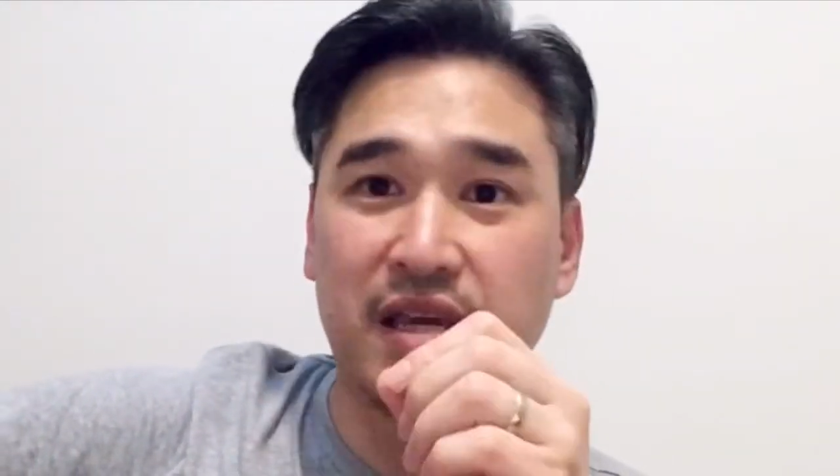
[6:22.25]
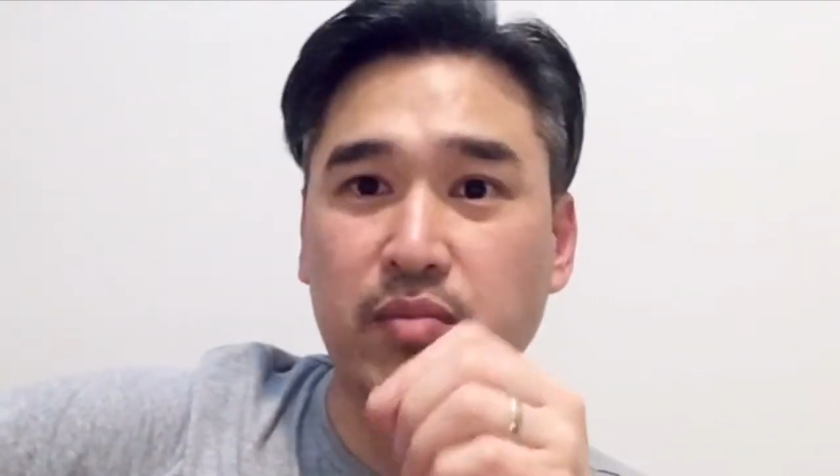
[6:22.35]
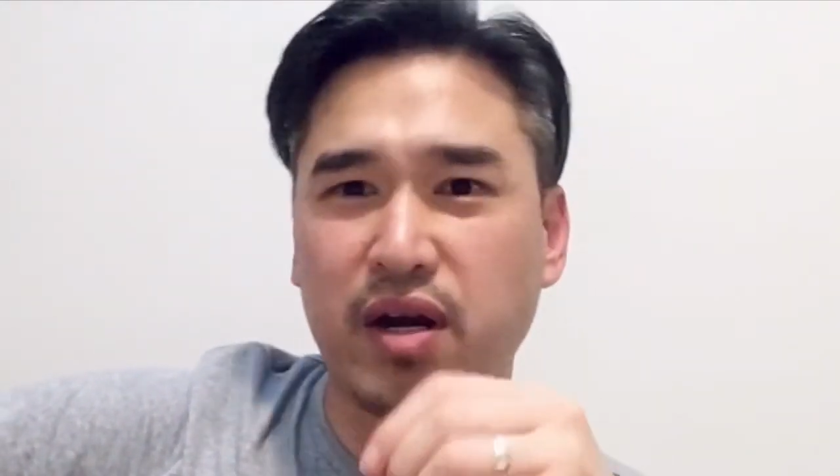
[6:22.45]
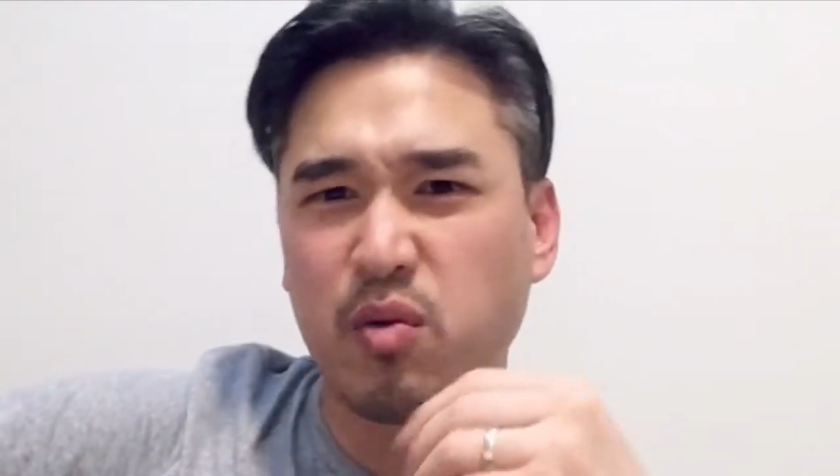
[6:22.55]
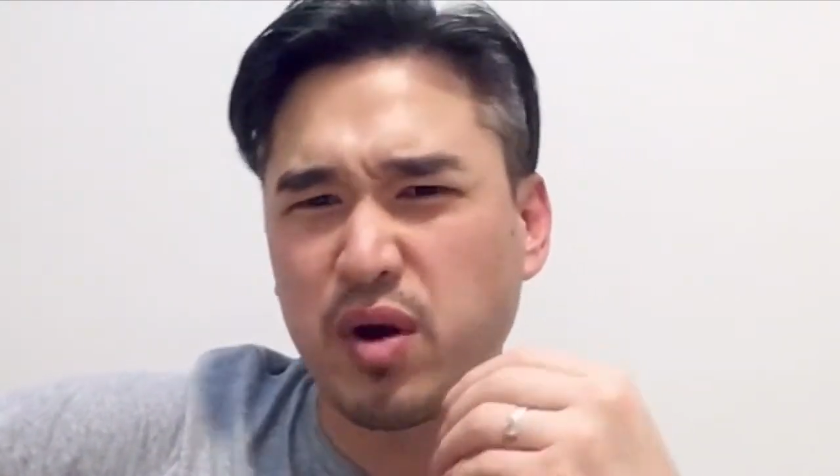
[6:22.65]

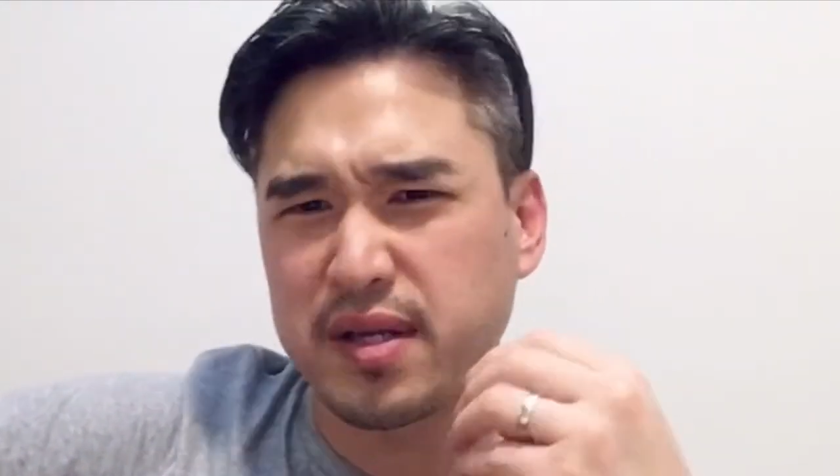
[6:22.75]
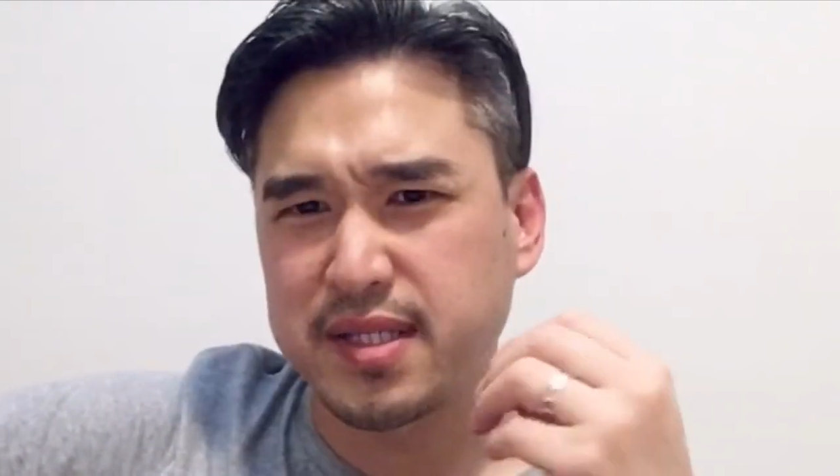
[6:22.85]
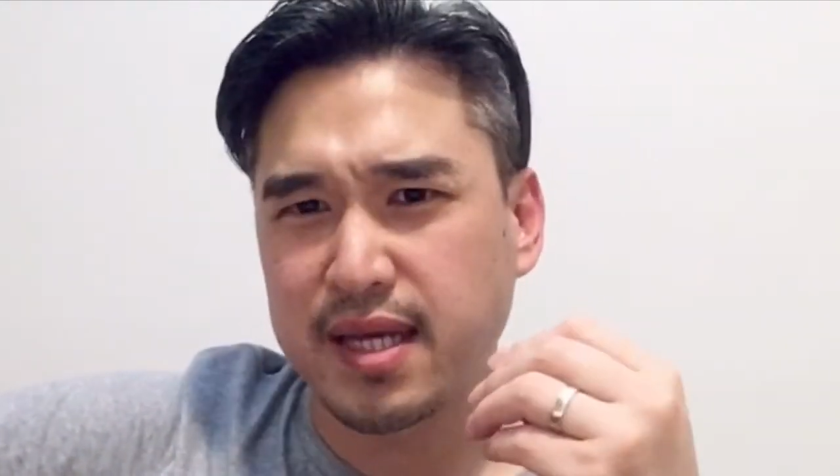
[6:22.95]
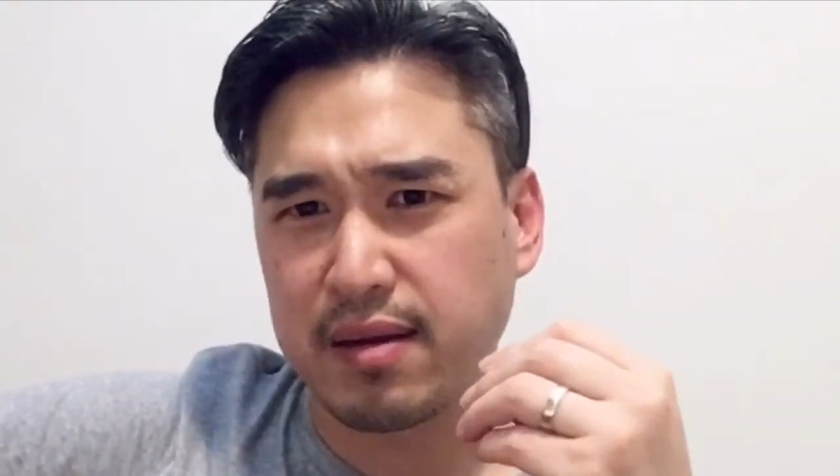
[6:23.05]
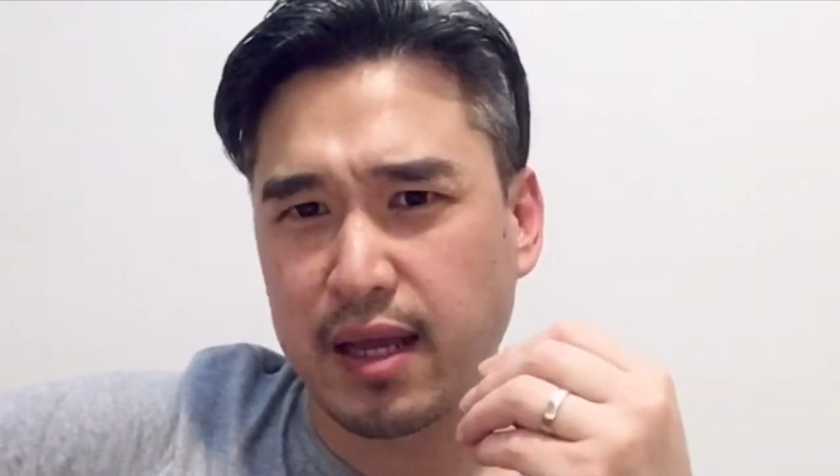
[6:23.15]
but I want to
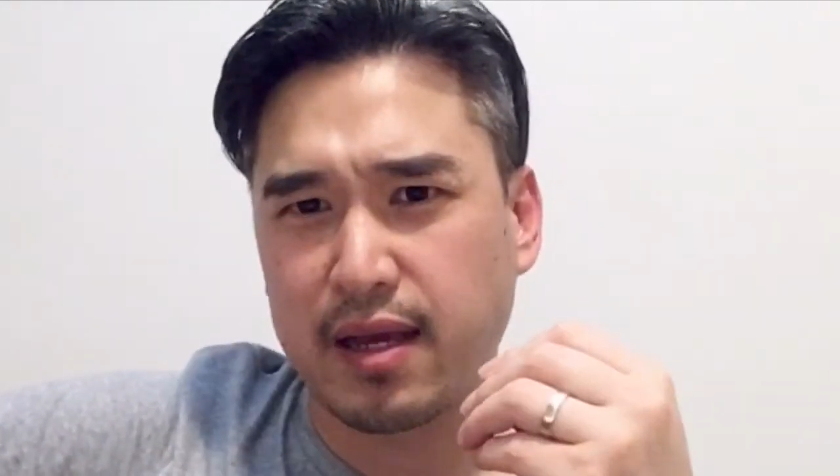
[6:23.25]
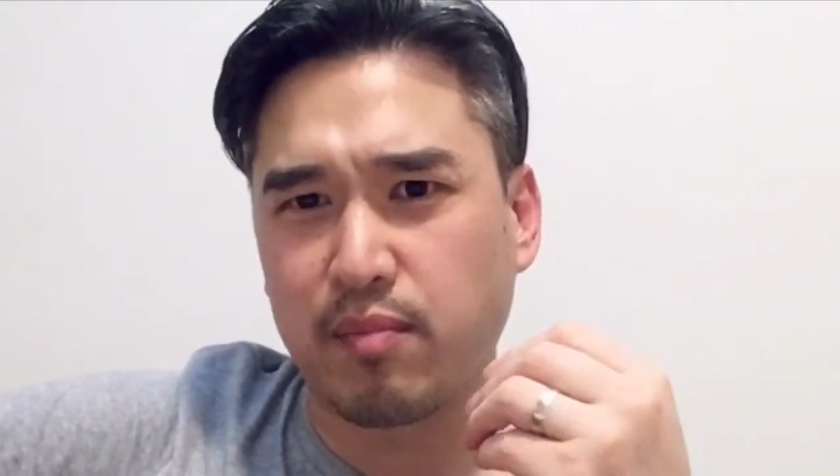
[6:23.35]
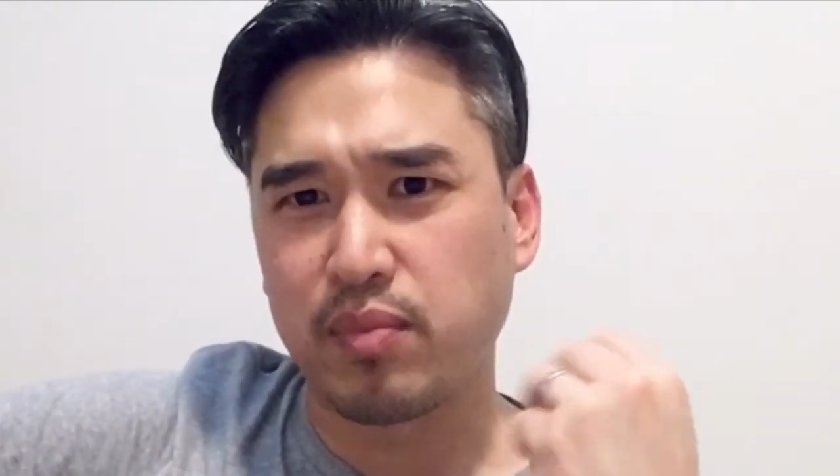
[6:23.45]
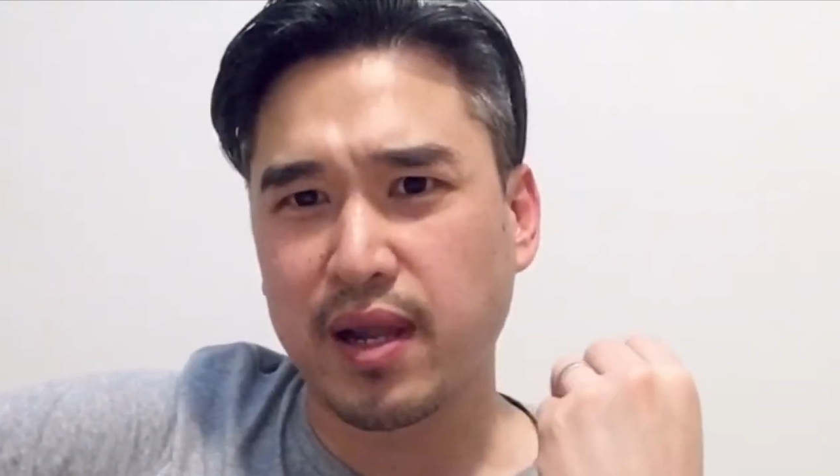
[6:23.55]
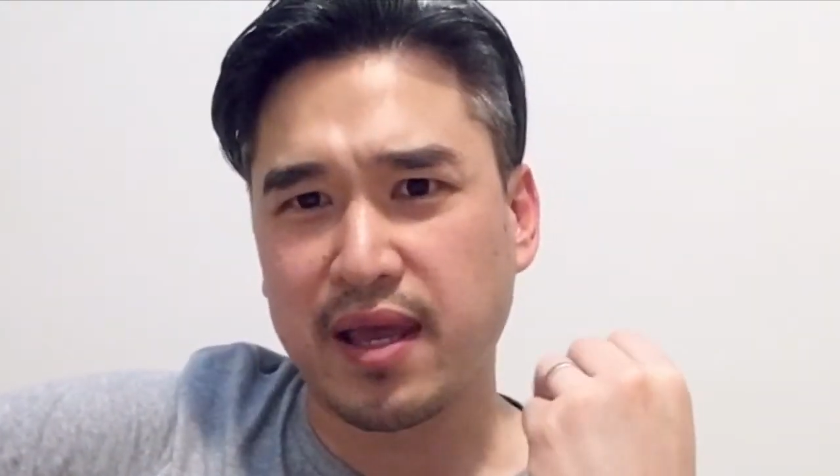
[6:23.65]
sound like I'm
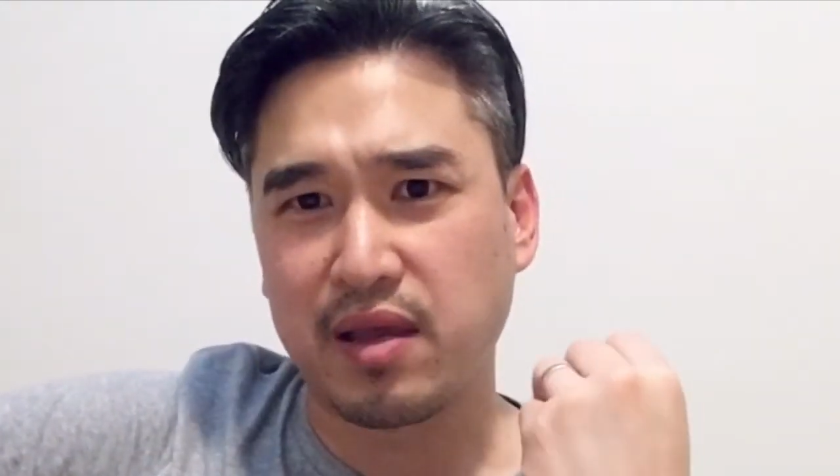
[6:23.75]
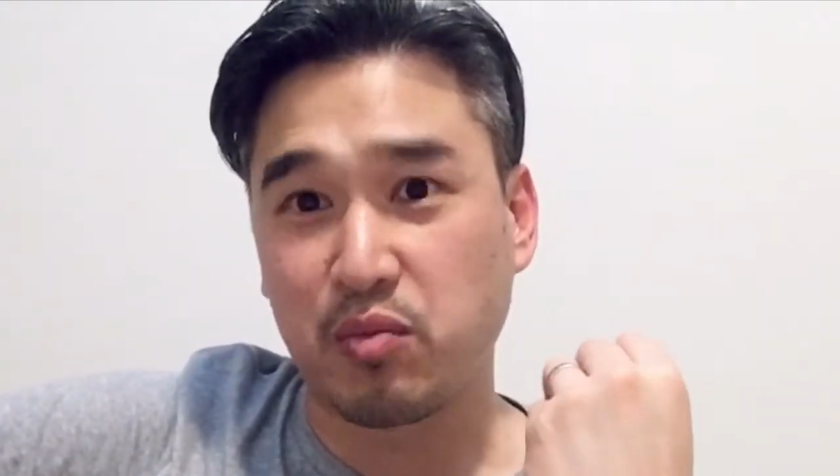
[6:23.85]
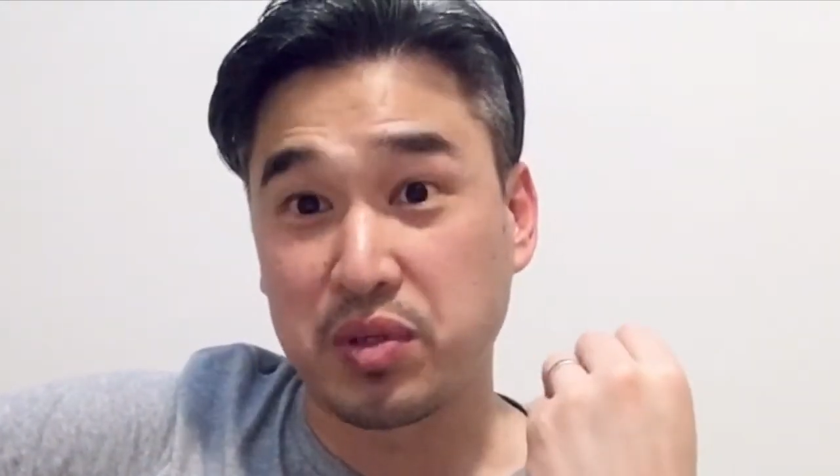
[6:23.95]
playing